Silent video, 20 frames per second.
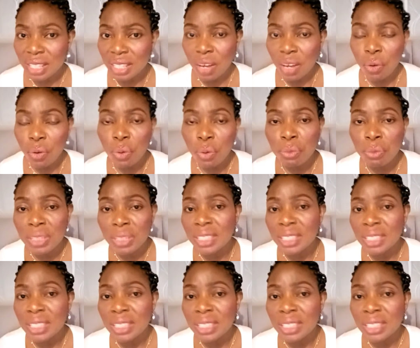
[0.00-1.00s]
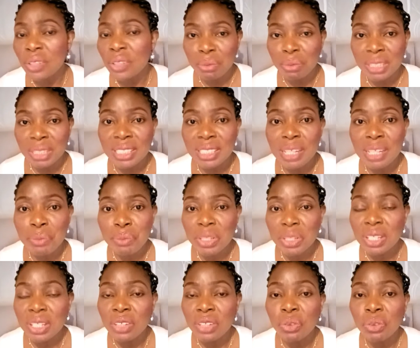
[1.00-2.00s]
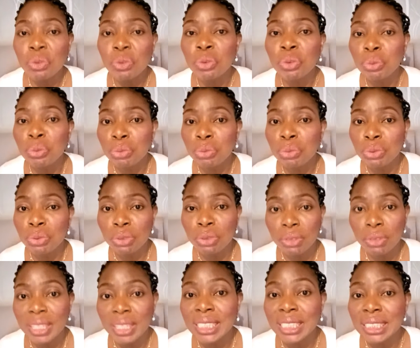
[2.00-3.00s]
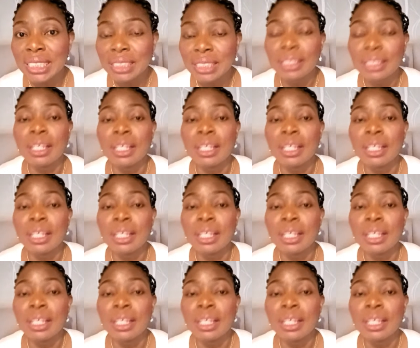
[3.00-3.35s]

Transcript: or when they always complain saying pikin no know book or anything,